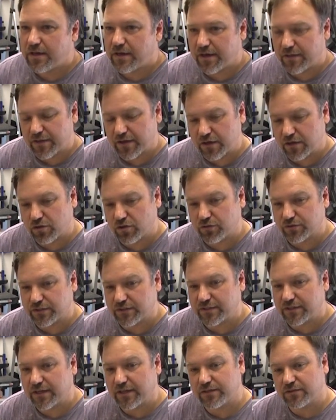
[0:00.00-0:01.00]
and then close
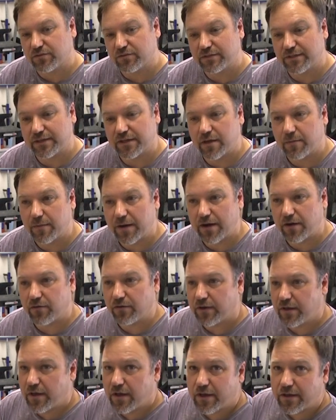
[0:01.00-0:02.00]
it tight so it didn't come out.